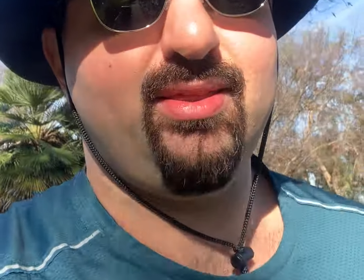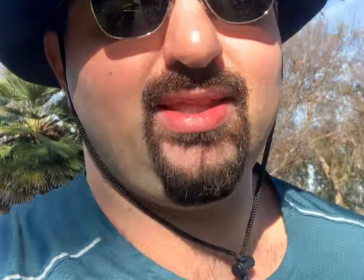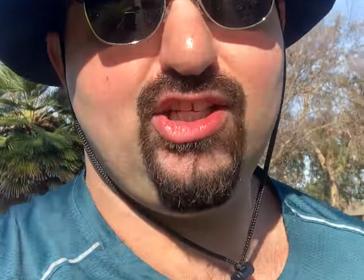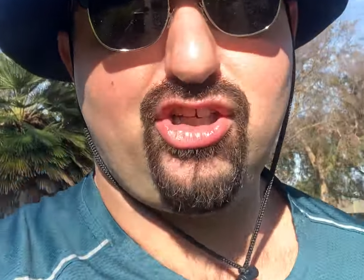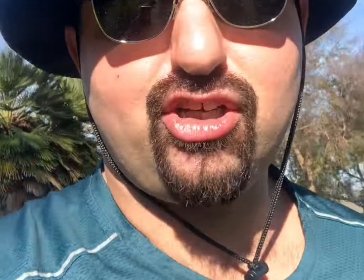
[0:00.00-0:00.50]

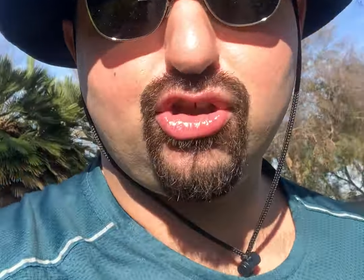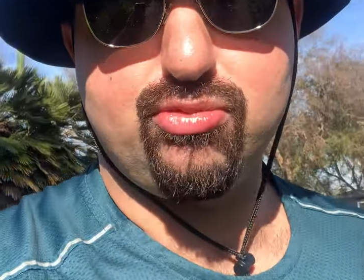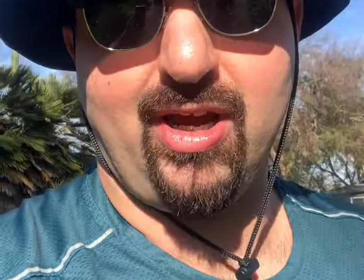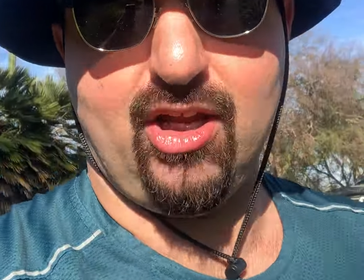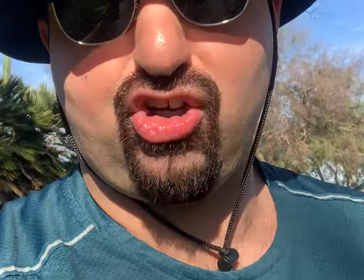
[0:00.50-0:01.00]
the judicial
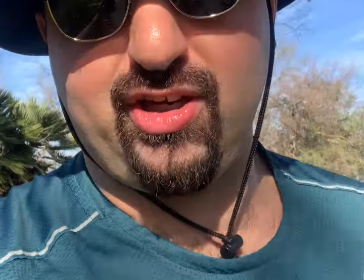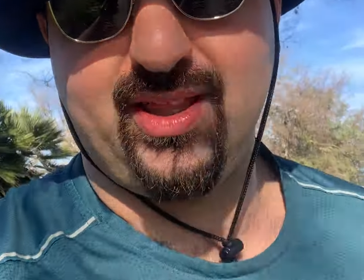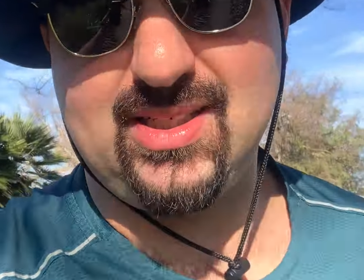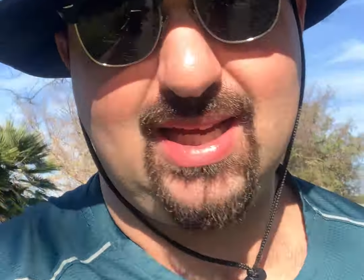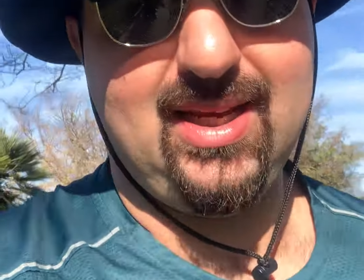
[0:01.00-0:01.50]
branch in
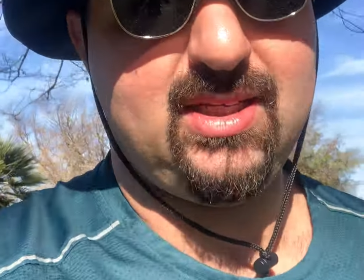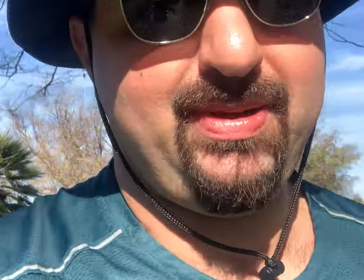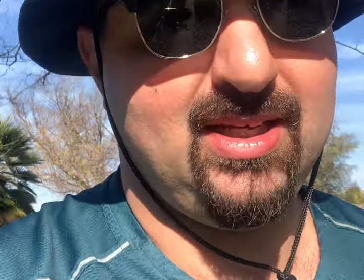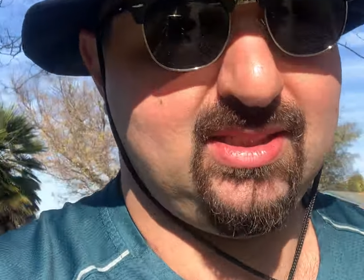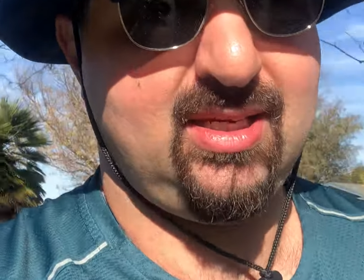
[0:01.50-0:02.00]
this case,
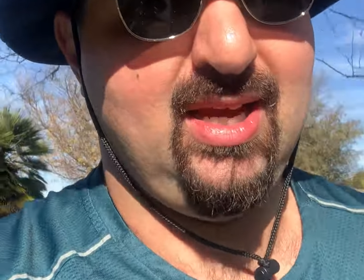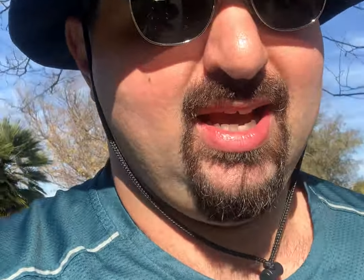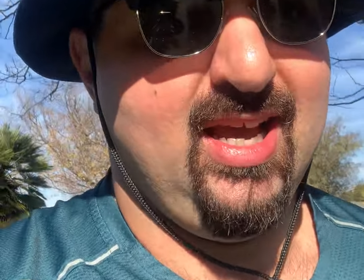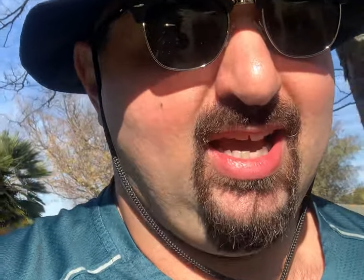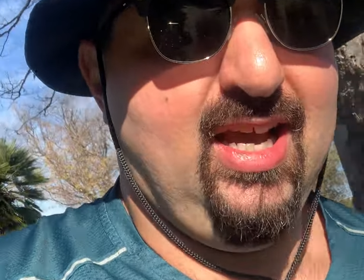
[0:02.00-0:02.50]
because
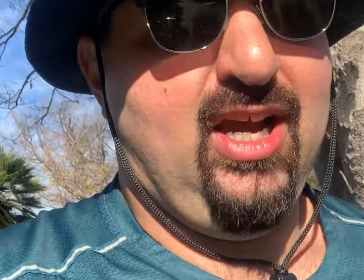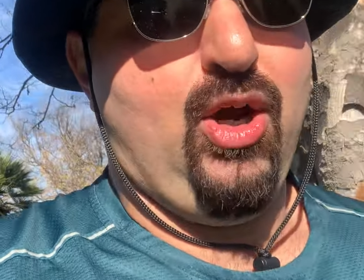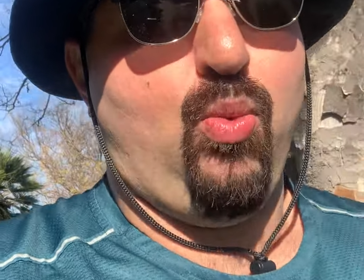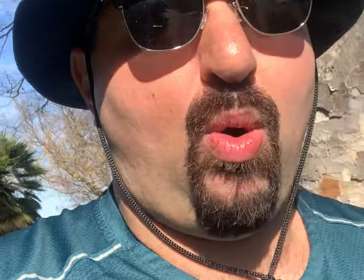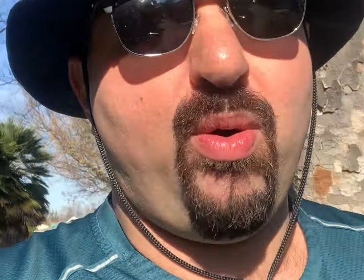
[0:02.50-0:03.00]

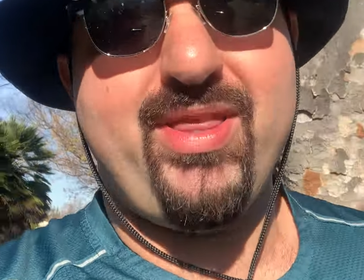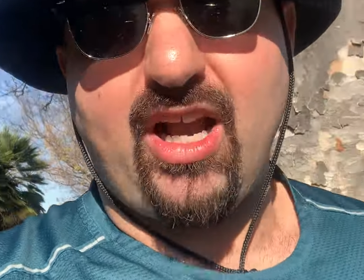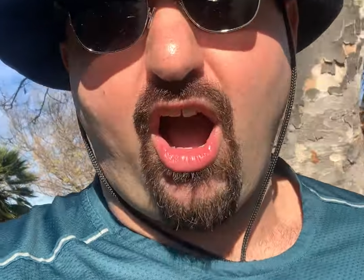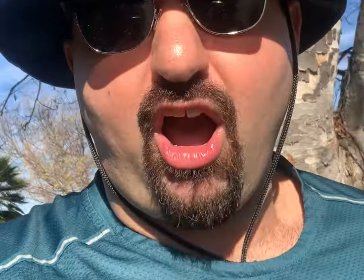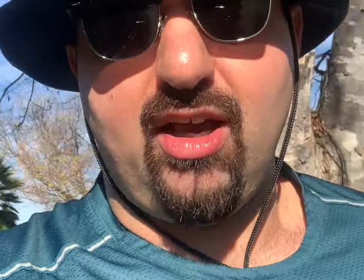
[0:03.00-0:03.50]
what will be the
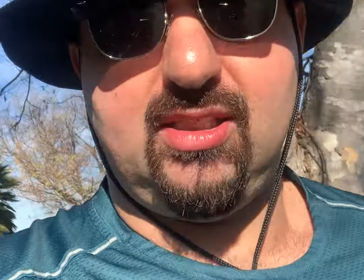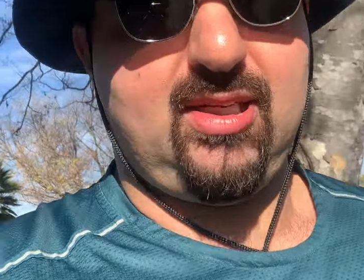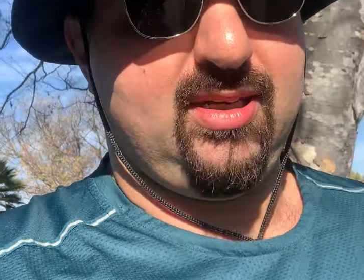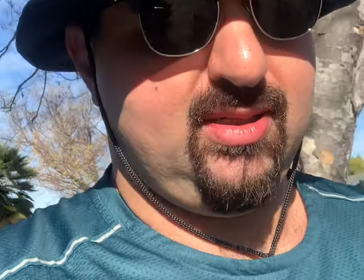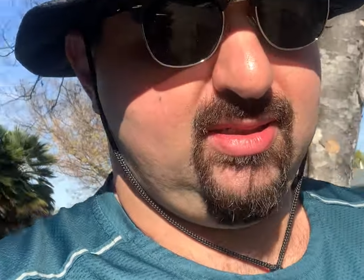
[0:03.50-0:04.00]
cost?